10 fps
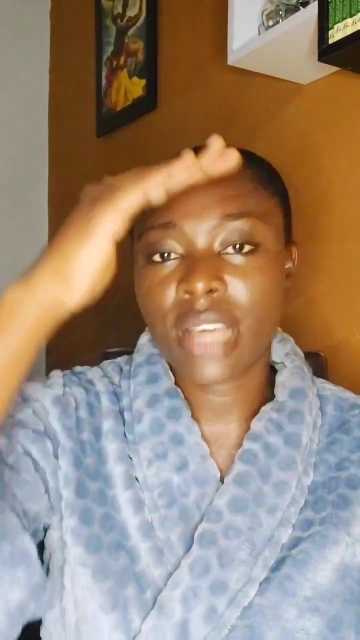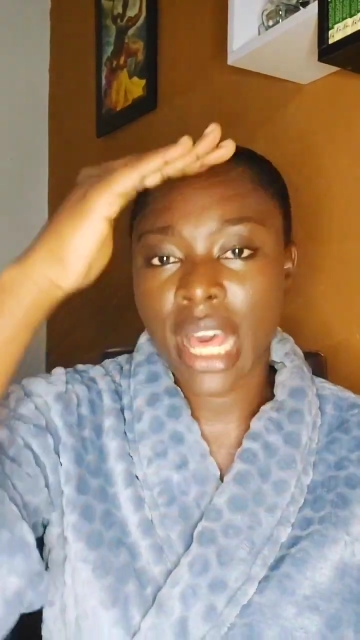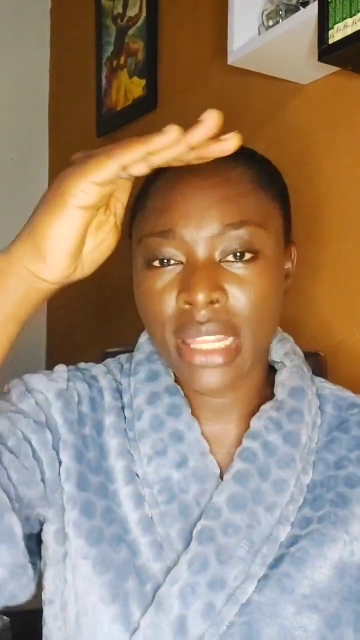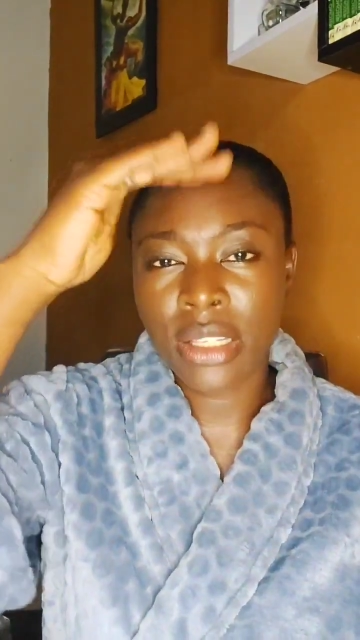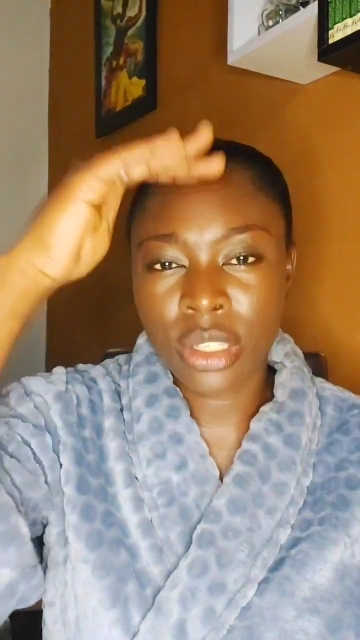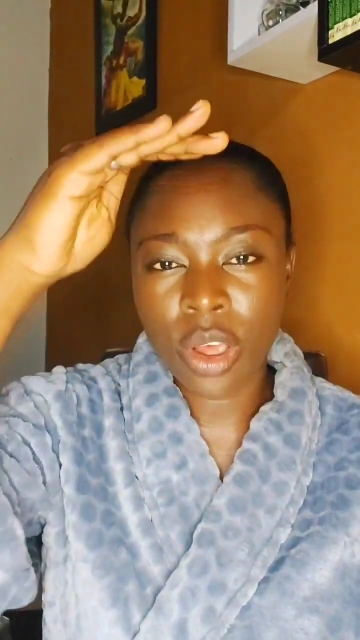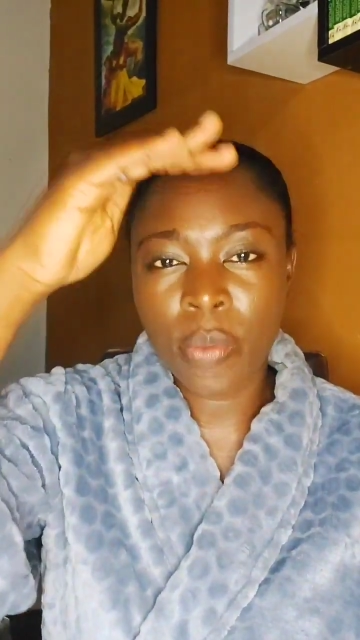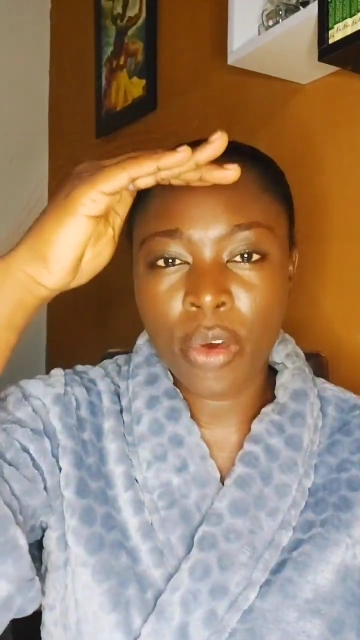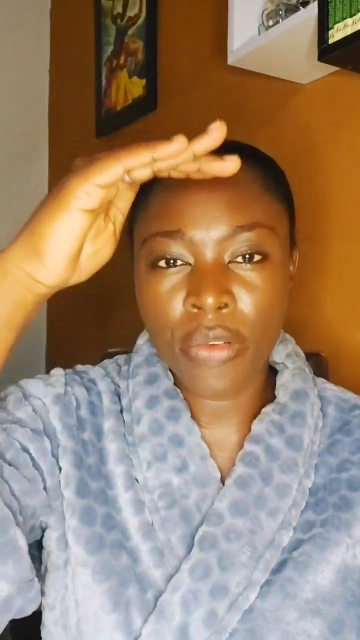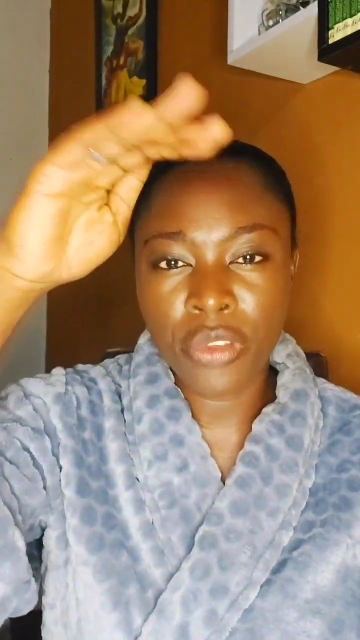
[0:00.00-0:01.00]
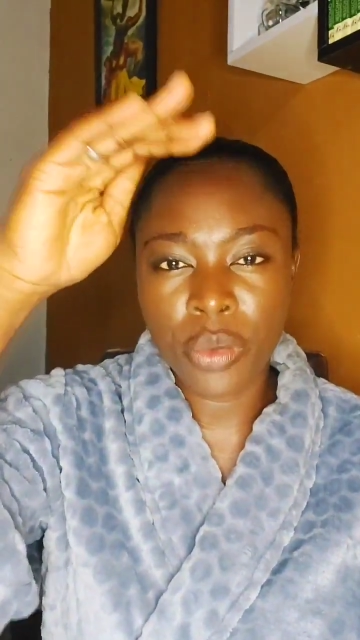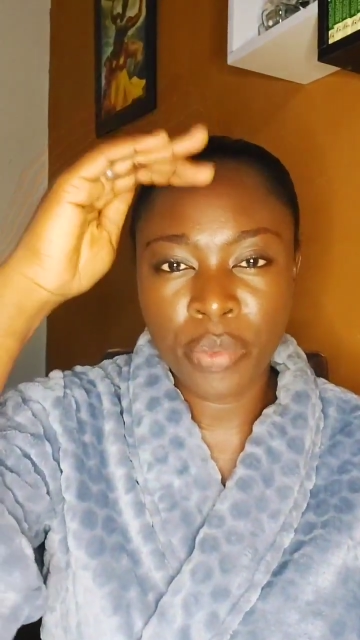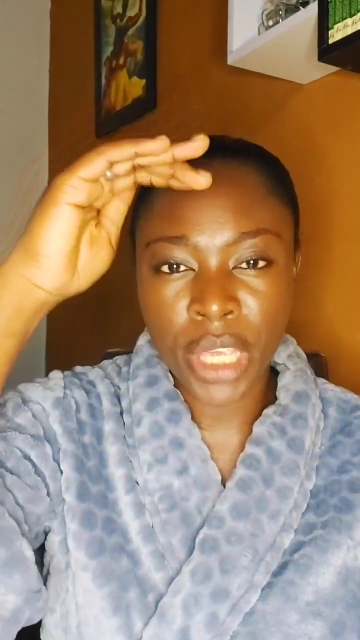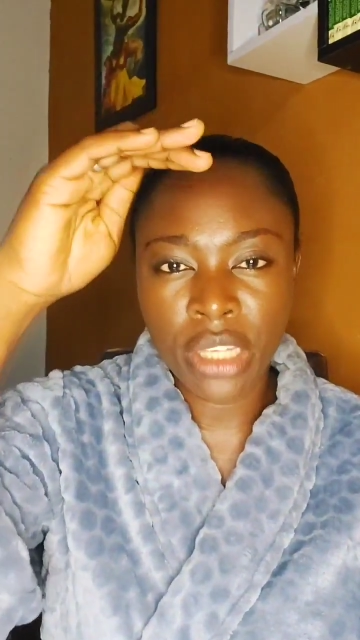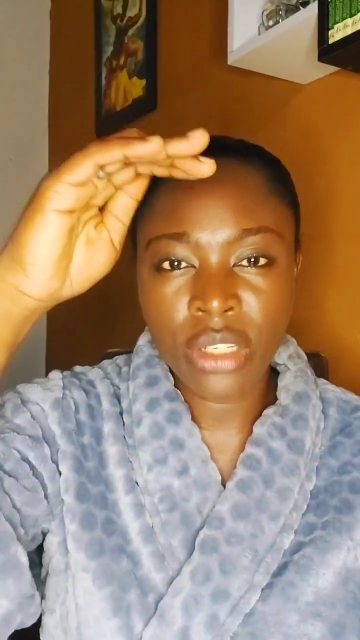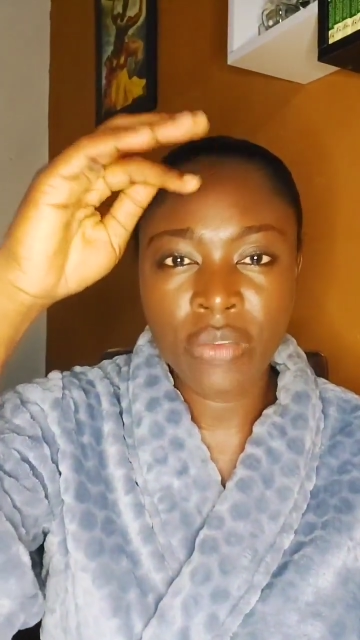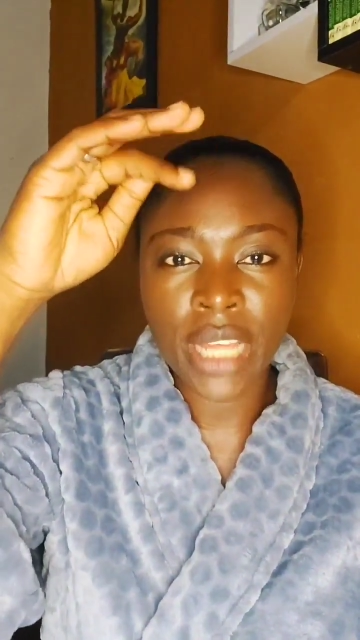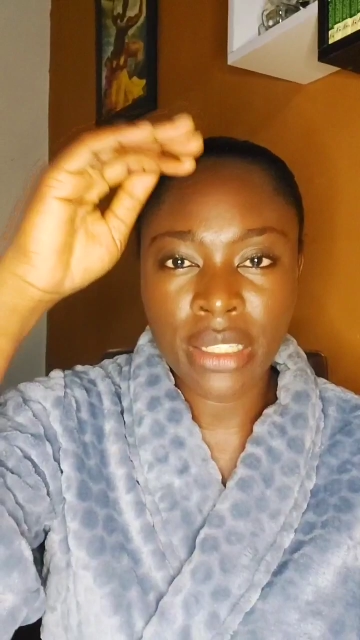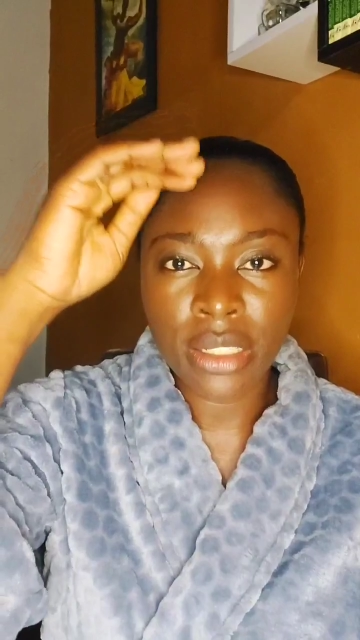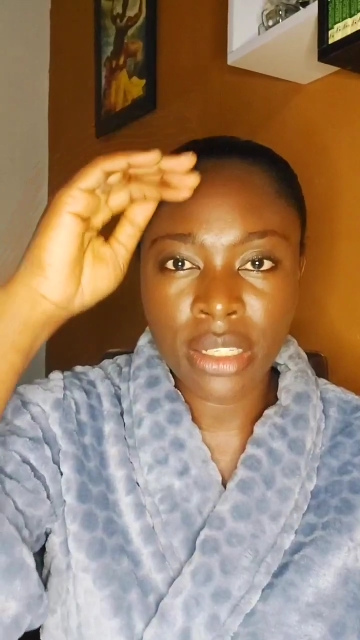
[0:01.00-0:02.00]
at the top of your page, of
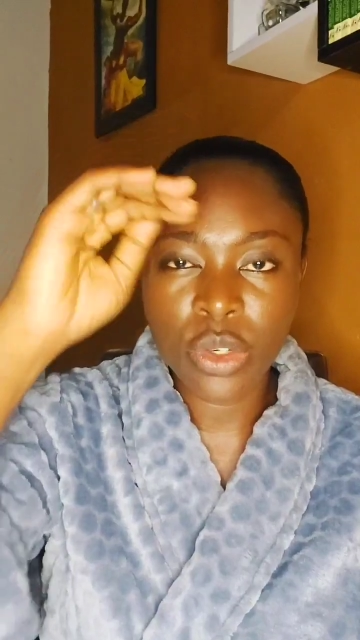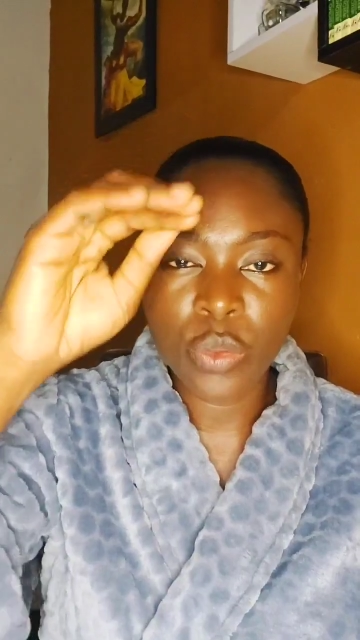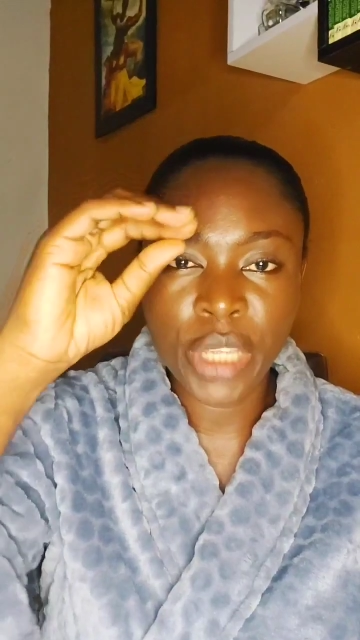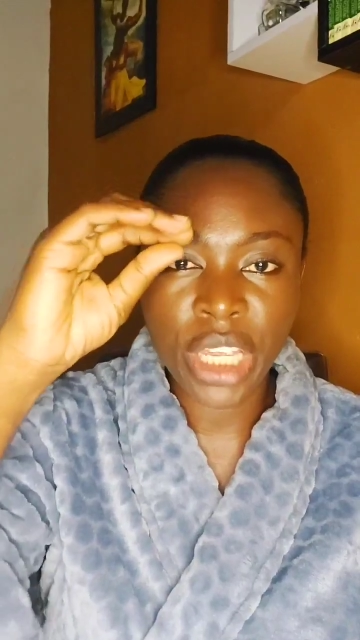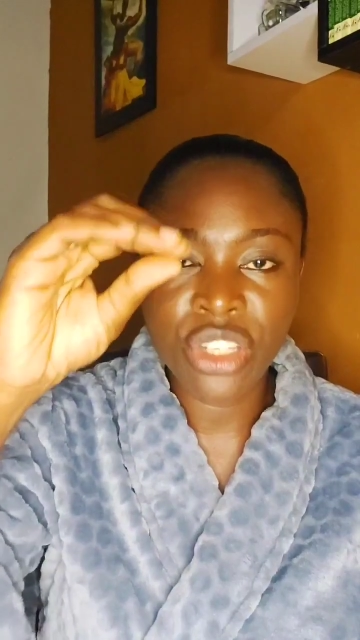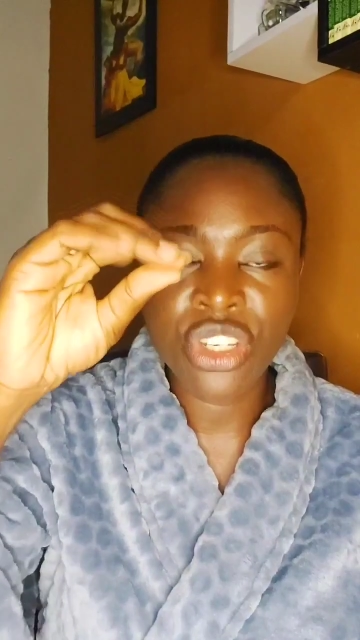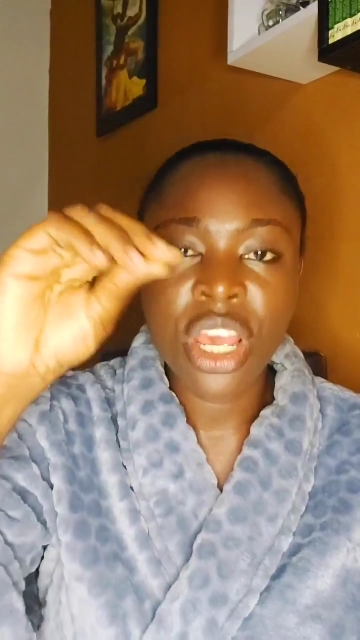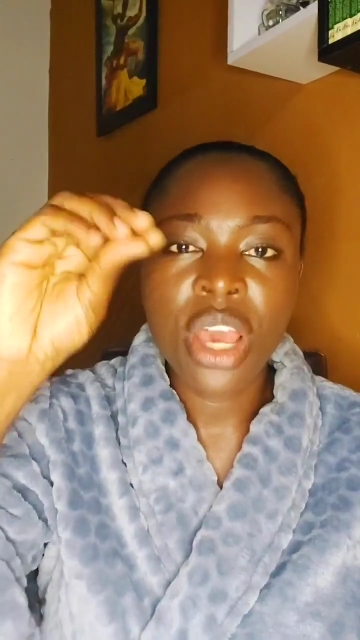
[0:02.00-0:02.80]
that new page,